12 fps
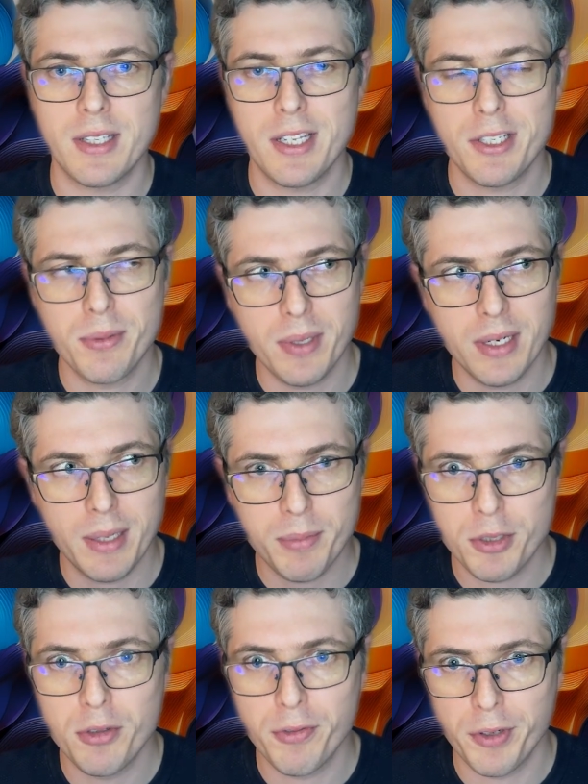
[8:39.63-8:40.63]
This one I'm
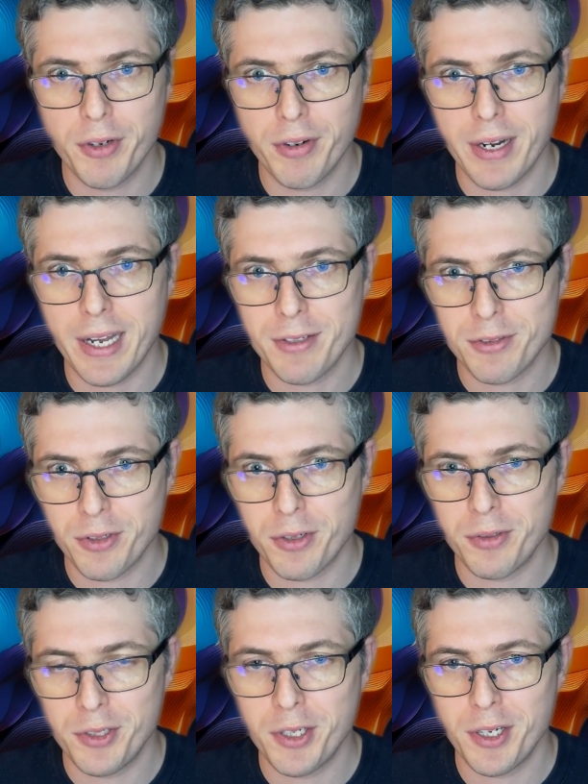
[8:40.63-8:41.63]
still figuring out,
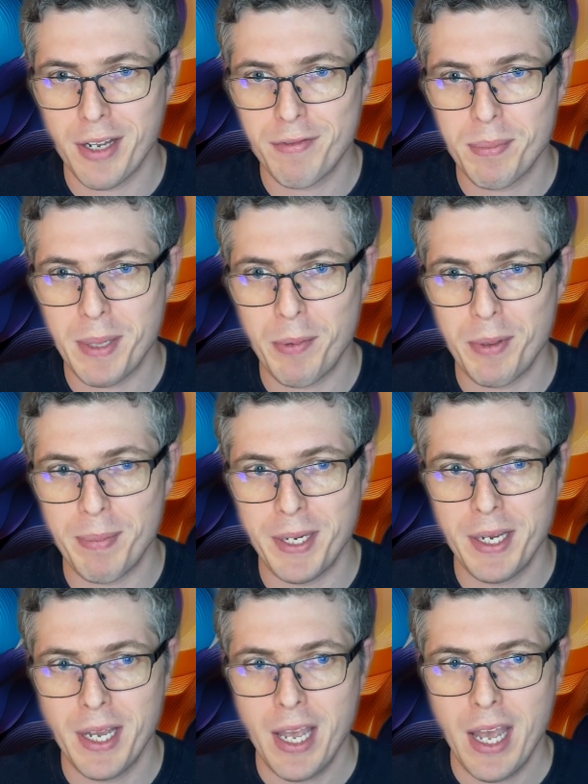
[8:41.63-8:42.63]
so you're gonna have to bear with me.